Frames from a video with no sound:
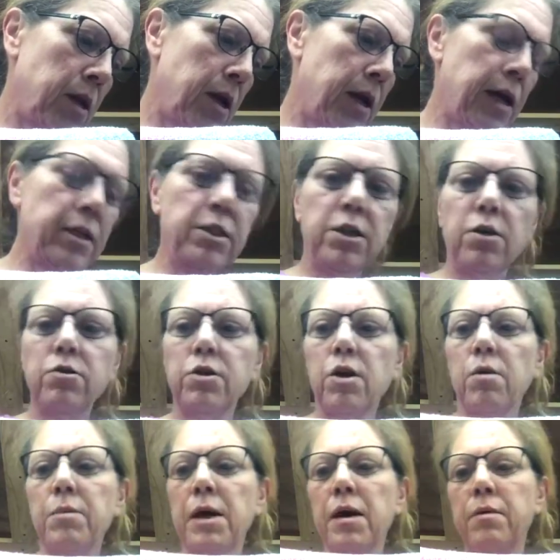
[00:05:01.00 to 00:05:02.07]
And I showed
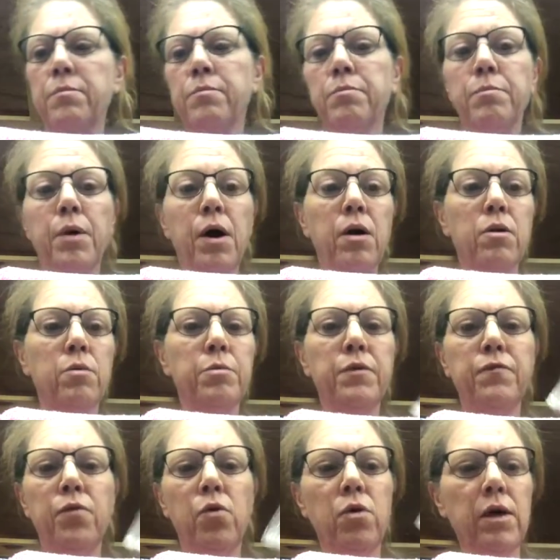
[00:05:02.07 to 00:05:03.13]
y'all my bottle
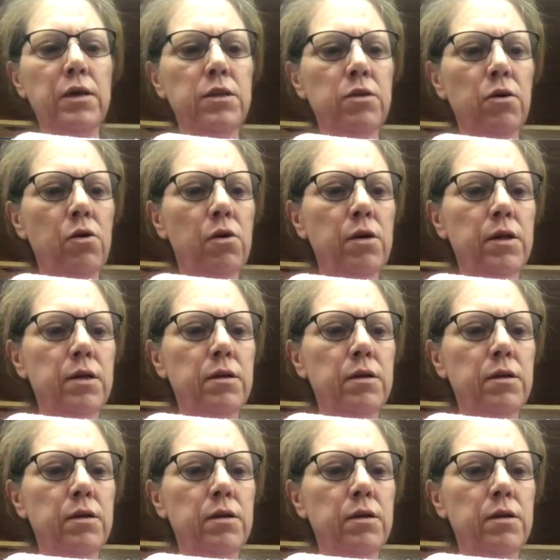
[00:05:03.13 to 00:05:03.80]
before I started,